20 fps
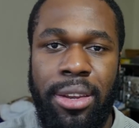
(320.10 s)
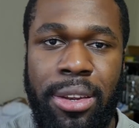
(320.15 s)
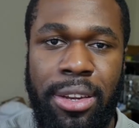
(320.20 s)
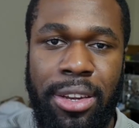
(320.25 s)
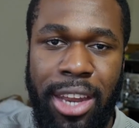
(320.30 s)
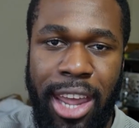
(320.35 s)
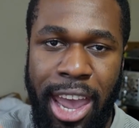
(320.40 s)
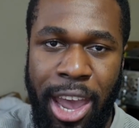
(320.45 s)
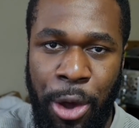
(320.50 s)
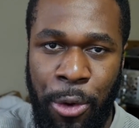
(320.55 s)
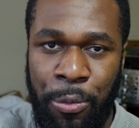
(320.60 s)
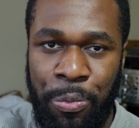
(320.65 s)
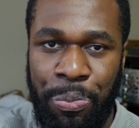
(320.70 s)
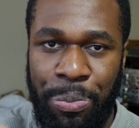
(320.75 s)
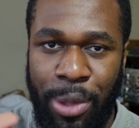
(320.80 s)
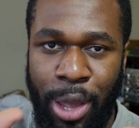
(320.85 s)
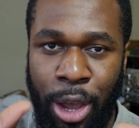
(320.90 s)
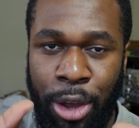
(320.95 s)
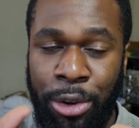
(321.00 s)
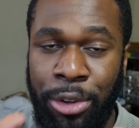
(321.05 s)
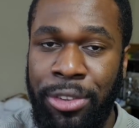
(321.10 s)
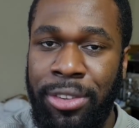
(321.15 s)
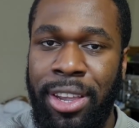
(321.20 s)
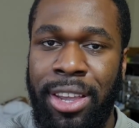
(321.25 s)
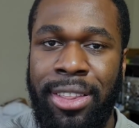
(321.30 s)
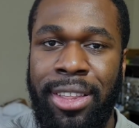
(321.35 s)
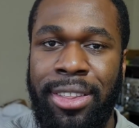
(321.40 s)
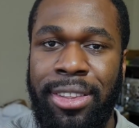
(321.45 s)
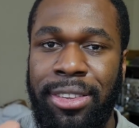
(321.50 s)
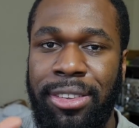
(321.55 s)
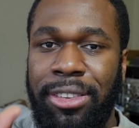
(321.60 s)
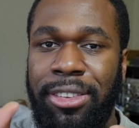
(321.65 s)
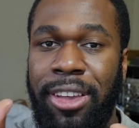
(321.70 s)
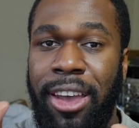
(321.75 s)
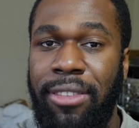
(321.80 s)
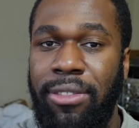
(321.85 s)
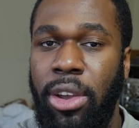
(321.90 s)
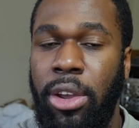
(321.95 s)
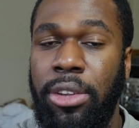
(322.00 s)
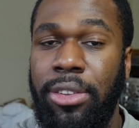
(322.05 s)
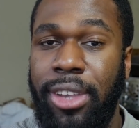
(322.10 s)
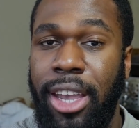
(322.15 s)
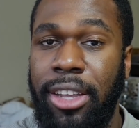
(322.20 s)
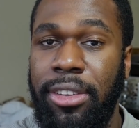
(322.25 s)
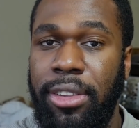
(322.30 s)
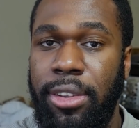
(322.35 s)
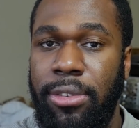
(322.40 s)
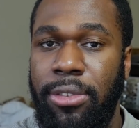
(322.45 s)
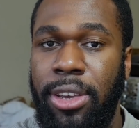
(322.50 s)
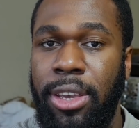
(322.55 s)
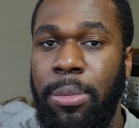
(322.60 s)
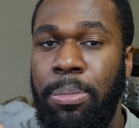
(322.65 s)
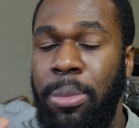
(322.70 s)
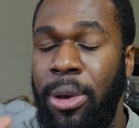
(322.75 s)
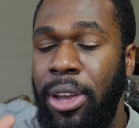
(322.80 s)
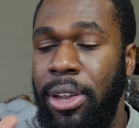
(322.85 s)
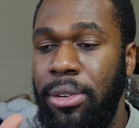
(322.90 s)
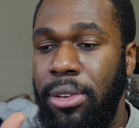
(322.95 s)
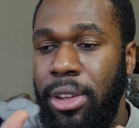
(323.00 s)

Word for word: Now, I understand that this is not very scientific, but